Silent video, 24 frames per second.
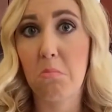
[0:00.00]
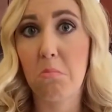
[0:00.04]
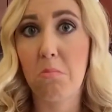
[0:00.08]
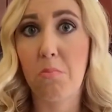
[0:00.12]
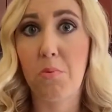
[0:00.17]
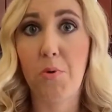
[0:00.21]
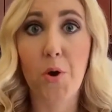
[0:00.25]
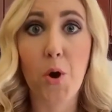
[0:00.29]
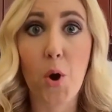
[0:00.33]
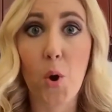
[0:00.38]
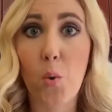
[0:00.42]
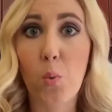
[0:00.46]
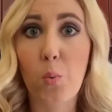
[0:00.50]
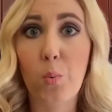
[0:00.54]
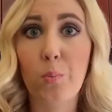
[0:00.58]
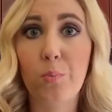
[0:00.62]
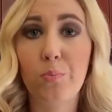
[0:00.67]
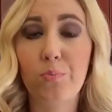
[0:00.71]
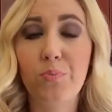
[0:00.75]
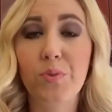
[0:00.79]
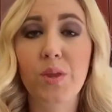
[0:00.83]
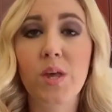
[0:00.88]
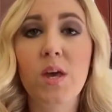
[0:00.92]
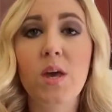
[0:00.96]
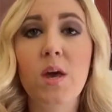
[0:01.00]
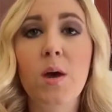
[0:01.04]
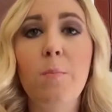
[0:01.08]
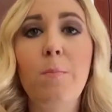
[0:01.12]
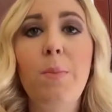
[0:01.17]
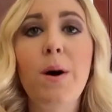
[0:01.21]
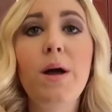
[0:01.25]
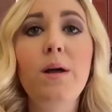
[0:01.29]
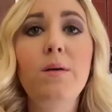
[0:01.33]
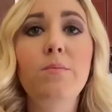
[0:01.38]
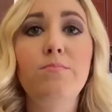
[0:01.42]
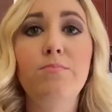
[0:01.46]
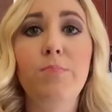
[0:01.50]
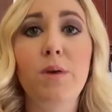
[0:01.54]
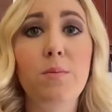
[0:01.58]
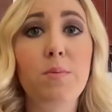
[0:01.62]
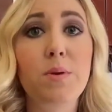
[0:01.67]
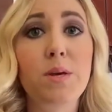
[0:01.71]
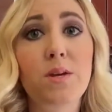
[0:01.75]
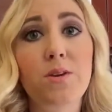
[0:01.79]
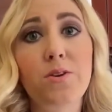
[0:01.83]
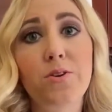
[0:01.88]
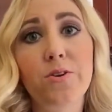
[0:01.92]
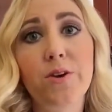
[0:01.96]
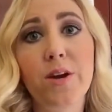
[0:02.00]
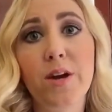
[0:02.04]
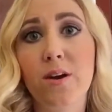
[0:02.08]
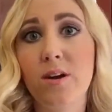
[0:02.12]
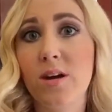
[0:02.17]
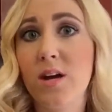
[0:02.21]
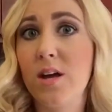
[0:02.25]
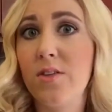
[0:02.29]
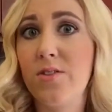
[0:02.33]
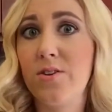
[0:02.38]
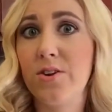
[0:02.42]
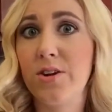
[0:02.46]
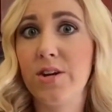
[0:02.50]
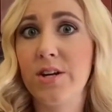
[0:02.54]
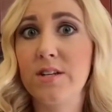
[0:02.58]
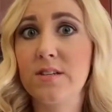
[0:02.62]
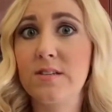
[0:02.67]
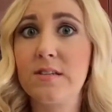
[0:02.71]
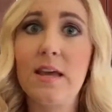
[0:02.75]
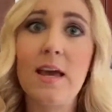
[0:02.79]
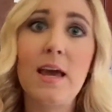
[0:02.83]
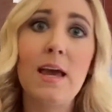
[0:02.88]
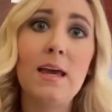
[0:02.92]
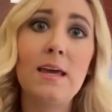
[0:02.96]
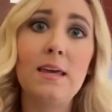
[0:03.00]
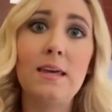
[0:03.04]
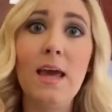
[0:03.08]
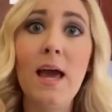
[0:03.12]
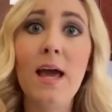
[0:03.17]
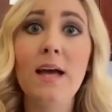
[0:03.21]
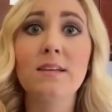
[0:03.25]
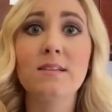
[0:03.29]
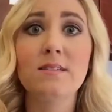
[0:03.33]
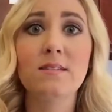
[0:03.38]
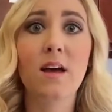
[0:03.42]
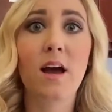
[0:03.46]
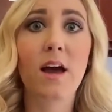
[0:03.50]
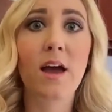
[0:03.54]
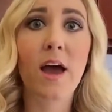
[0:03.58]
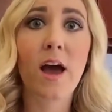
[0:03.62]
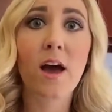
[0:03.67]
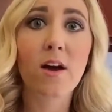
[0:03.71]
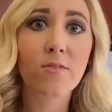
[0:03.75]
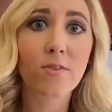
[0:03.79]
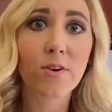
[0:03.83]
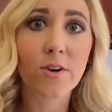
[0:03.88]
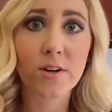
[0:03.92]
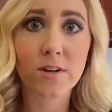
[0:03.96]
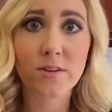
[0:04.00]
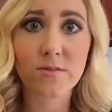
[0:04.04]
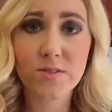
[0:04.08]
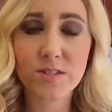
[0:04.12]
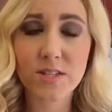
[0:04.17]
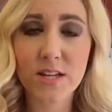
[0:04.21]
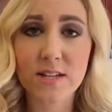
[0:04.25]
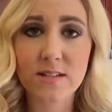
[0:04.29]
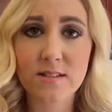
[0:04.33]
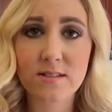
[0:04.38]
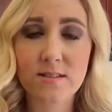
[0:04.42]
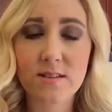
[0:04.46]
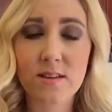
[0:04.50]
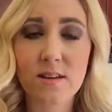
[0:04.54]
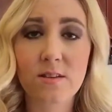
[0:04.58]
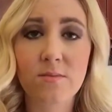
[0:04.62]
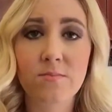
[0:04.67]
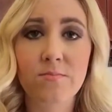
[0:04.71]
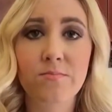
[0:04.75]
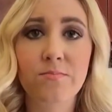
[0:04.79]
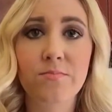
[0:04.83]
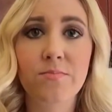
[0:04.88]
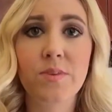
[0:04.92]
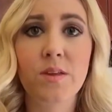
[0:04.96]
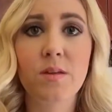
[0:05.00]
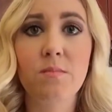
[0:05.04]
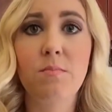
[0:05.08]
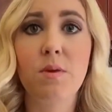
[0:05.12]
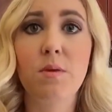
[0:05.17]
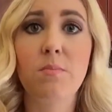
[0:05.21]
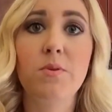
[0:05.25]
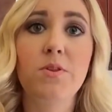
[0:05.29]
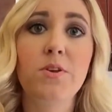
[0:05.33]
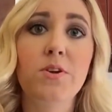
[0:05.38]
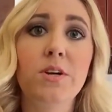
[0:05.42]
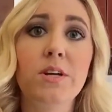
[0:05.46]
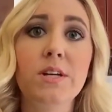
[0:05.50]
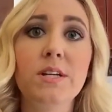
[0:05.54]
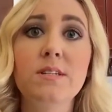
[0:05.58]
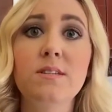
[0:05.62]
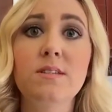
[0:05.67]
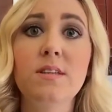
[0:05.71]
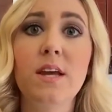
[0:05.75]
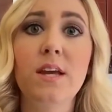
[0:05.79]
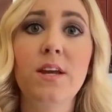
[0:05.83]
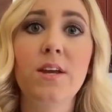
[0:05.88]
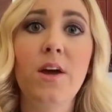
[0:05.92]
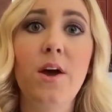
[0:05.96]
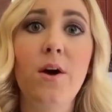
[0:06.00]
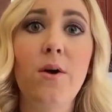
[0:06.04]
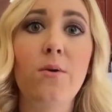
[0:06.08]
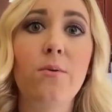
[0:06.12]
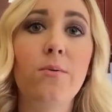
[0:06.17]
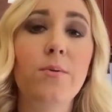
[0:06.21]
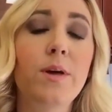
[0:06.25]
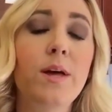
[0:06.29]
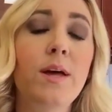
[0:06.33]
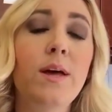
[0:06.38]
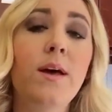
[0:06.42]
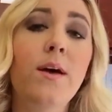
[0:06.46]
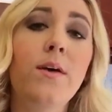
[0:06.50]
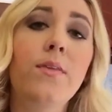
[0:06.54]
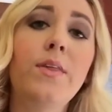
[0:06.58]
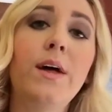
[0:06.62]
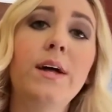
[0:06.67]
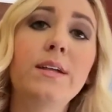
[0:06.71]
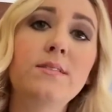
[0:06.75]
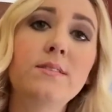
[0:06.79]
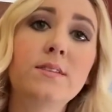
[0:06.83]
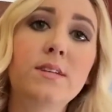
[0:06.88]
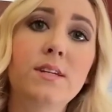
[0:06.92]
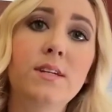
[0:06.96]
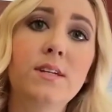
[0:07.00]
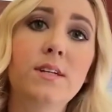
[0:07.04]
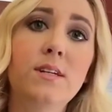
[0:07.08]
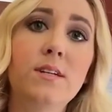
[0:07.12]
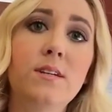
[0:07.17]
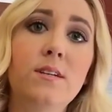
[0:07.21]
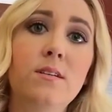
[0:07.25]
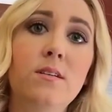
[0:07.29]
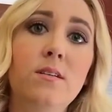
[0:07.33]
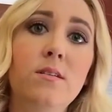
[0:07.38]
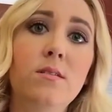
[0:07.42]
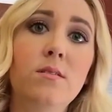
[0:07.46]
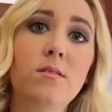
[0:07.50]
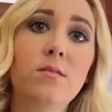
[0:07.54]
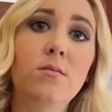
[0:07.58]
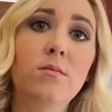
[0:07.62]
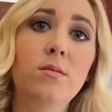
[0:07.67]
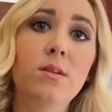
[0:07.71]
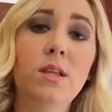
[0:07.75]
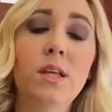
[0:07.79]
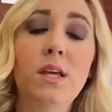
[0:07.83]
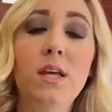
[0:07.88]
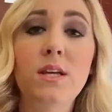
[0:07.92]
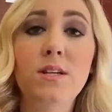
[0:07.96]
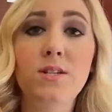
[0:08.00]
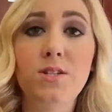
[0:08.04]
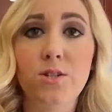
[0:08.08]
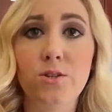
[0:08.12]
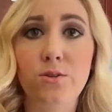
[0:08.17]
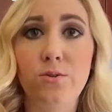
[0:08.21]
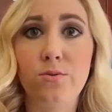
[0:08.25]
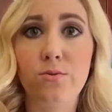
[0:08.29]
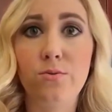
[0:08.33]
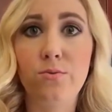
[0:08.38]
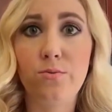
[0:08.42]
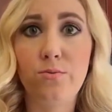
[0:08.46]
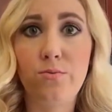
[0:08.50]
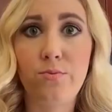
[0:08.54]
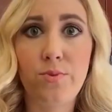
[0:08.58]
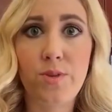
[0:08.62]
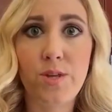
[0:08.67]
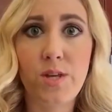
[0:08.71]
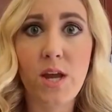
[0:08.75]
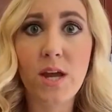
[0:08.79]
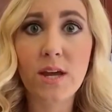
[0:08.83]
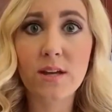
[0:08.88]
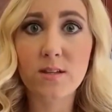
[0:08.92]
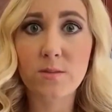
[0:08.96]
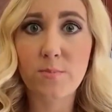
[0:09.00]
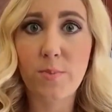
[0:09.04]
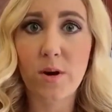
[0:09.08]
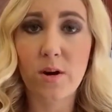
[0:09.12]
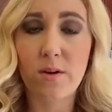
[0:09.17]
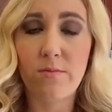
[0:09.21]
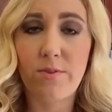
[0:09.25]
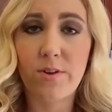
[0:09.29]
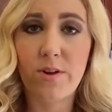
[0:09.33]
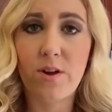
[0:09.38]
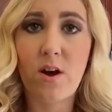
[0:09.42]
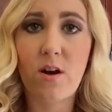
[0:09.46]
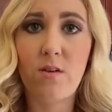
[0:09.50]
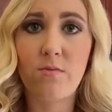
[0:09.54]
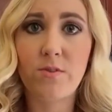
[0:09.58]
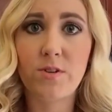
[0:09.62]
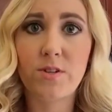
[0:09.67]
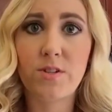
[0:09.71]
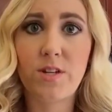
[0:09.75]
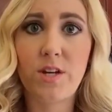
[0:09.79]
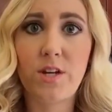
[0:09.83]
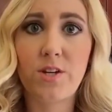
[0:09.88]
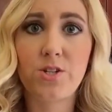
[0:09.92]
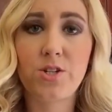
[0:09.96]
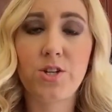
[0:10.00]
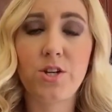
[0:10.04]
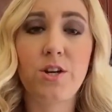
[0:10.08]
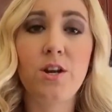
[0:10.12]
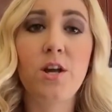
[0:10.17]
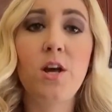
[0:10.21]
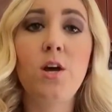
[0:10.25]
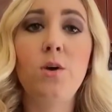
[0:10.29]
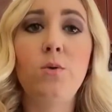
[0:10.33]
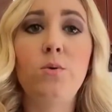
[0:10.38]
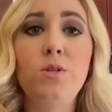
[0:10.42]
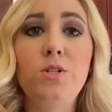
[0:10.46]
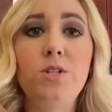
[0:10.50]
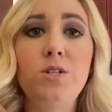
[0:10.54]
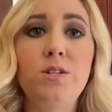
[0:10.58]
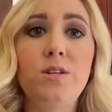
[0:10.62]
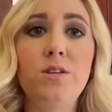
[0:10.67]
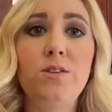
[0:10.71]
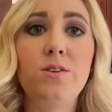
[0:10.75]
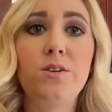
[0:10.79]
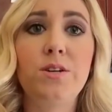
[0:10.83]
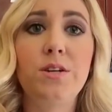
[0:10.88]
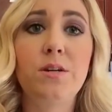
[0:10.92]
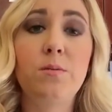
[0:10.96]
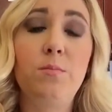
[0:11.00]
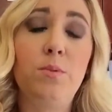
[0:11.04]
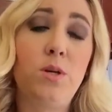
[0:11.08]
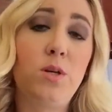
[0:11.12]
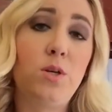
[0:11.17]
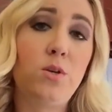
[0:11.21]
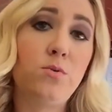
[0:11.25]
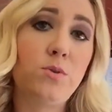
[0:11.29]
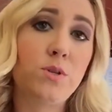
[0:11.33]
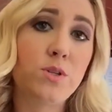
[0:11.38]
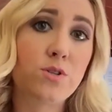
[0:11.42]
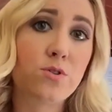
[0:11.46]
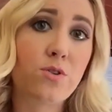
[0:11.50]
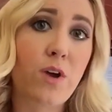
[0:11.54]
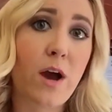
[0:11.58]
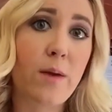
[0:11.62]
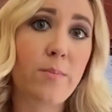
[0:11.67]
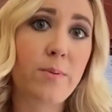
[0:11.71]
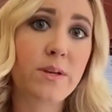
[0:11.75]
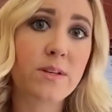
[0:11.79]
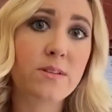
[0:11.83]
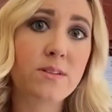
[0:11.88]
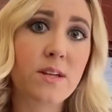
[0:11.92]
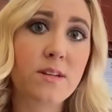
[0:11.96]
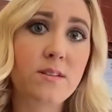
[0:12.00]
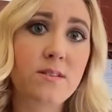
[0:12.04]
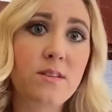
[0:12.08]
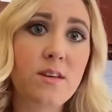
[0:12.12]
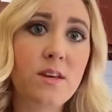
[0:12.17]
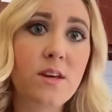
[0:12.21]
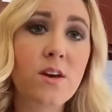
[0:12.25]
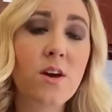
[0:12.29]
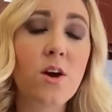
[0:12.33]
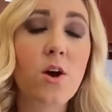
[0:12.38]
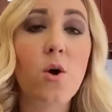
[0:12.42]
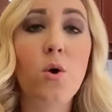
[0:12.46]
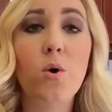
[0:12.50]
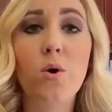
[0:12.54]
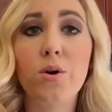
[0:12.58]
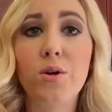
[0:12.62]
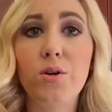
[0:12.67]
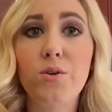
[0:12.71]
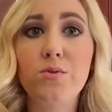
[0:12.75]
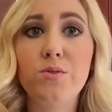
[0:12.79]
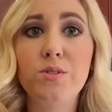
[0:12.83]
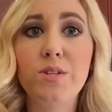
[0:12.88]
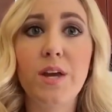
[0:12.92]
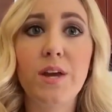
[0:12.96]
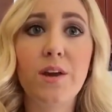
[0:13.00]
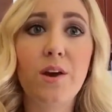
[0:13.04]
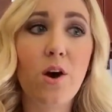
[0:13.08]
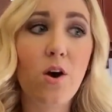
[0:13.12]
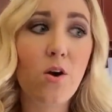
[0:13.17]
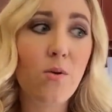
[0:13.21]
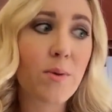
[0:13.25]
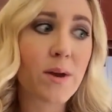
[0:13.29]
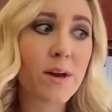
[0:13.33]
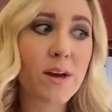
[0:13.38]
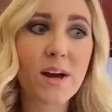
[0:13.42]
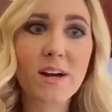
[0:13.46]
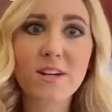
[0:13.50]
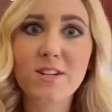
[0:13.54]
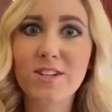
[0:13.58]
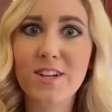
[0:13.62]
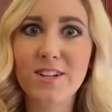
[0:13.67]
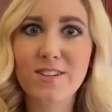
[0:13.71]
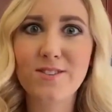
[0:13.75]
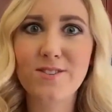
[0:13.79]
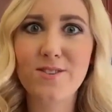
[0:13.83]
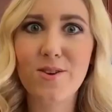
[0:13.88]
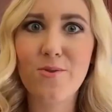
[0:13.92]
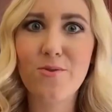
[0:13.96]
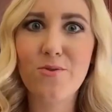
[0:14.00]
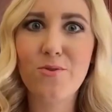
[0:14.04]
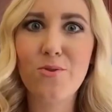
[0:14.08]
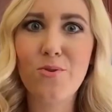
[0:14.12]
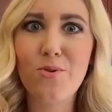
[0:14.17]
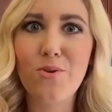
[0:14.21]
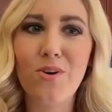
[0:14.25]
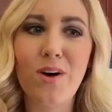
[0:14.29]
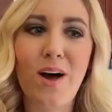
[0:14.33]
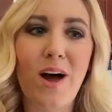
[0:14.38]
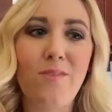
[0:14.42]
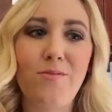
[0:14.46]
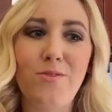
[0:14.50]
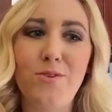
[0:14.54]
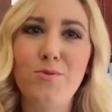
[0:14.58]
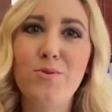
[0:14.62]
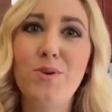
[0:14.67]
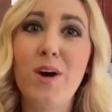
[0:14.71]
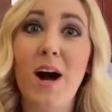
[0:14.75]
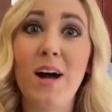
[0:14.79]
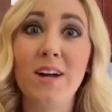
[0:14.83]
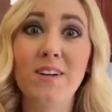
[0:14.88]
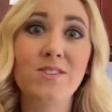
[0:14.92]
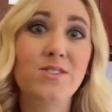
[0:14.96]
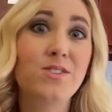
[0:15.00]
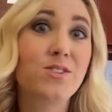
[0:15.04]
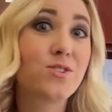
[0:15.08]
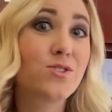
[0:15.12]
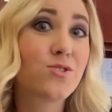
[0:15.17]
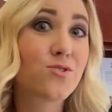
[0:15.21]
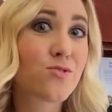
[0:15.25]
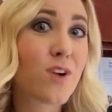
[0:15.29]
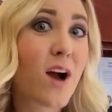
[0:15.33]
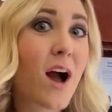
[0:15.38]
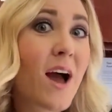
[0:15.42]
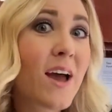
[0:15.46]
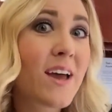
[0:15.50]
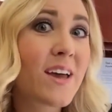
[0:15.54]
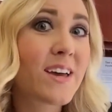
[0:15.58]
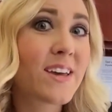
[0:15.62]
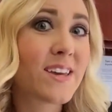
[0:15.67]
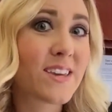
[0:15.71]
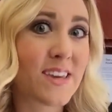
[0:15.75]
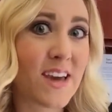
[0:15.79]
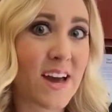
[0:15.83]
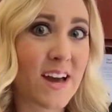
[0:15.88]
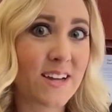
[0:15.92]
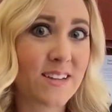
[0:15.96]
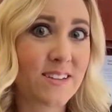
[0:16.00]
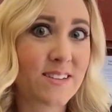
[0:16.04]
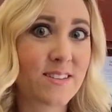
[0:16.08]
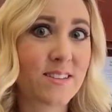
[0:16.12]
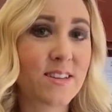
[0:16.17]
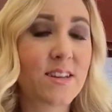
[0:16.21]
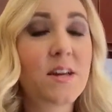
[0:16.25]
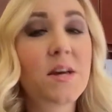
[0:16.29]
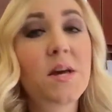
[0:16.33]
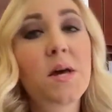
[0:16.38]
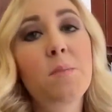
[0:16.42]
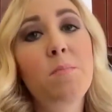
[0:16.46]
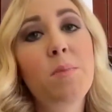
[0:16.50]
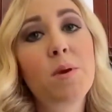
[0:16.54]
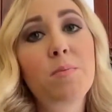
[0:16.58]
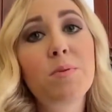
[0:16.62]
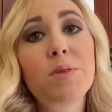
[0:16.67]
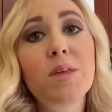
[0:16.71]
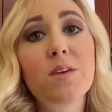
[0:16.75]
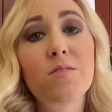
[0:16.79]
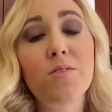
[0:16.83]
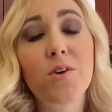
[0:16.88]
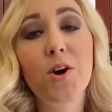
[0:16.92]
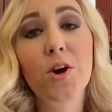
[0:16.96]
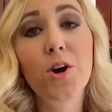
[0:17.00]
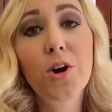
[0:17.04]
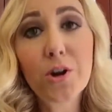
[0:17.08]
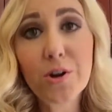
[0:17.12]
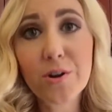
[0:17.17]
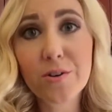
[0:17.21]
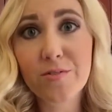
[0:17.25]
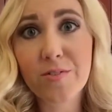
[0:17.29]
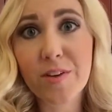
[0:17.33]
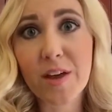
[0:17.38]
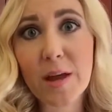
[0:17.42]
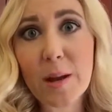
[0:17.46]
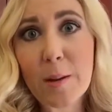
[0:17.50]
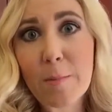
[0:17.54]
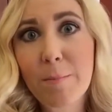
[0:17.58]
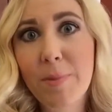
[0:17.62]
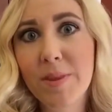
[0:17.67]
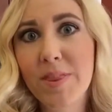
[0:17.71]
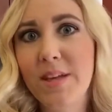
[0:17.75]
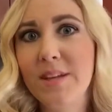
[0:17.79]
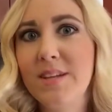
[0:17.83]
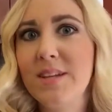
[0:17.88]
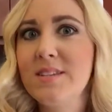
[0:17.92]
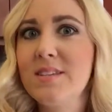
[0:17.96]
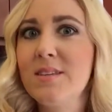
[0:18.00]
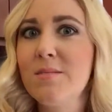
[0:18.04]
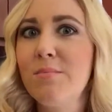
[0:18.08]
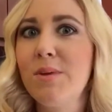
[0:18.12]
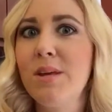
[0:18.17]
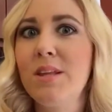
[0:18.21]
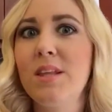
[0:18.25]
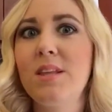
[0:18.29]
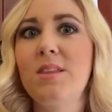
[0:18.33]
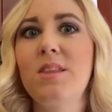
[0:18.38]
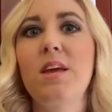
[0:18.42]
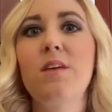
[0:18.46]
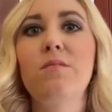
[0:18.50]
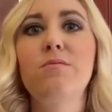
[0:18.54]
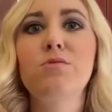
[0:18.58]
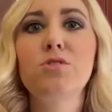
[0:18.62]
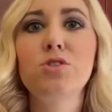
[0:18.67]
no. But maybe in your area, they're going to say, yes, I have heard of Scentsy. Maybe they're going to say no. That's going to lead to the next part of the conversation, which is either going to be you describing Scentsy or you saying, oh my gosh, that's so cool. Have you gotten to try it yet? Maybe they've heard of it, but that doesn't mean that they've